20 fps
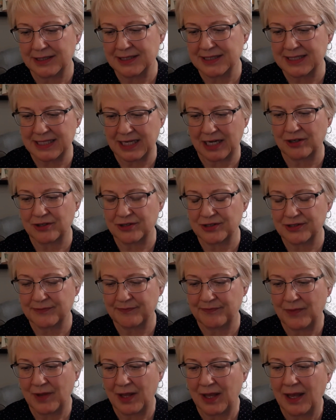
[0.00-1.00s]
the
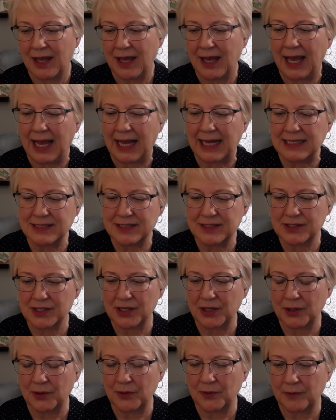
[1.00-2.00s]
stairs. And
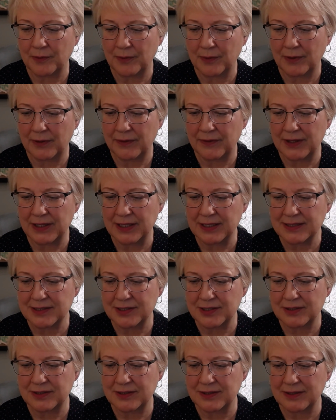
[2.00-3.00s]
so
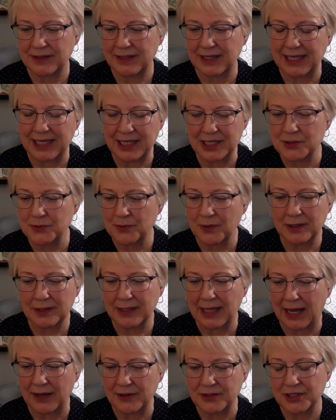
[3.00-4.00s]
this, the kids were
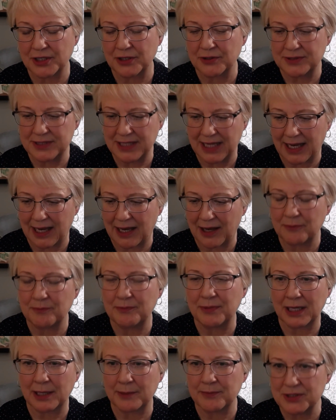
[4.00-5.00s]
allowed to go
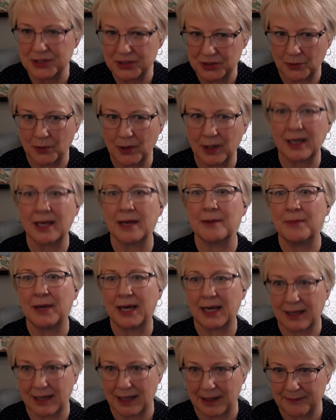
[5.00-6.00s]
down, pick up a toy, come
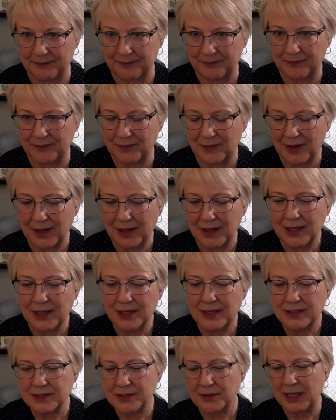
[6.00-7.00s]
back up.
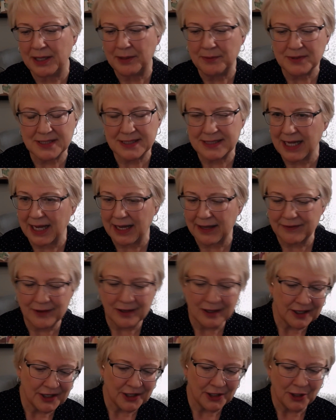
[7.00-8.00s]
So he was down
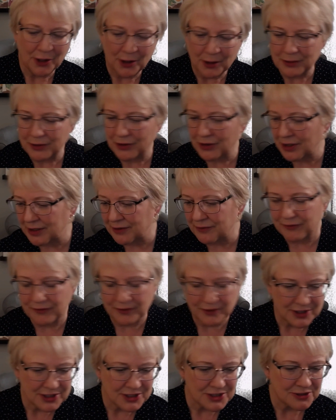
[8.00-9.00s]
there, you know, looking
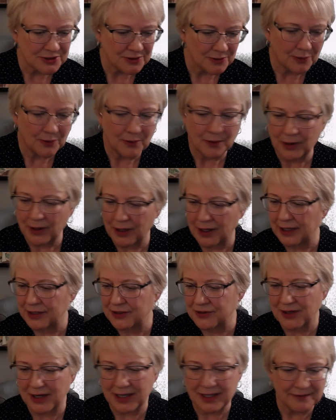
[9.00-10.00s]
for a
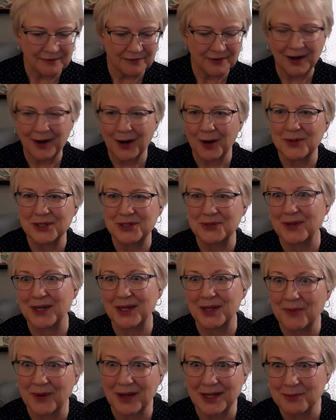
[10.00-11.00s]
toy, trying to figure out which
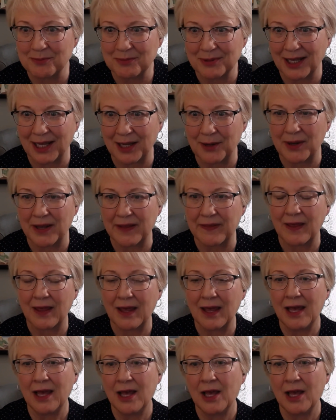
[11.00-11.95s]
one he wanted to play with.